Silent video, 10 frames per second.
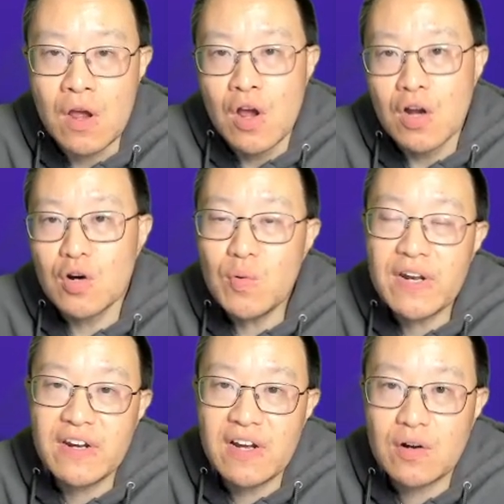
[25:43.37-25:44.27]
Do we
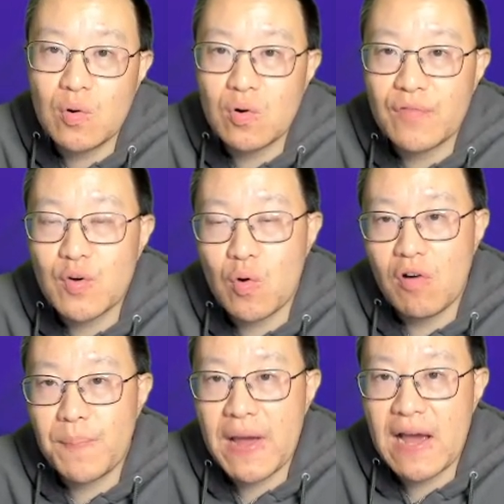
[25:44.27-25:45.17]
see a total of
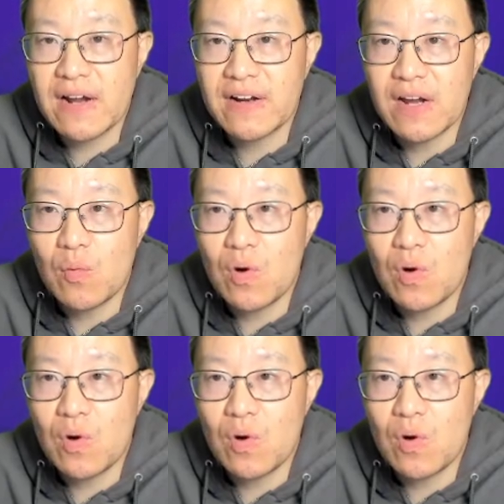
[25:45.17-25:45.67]
12 packets here?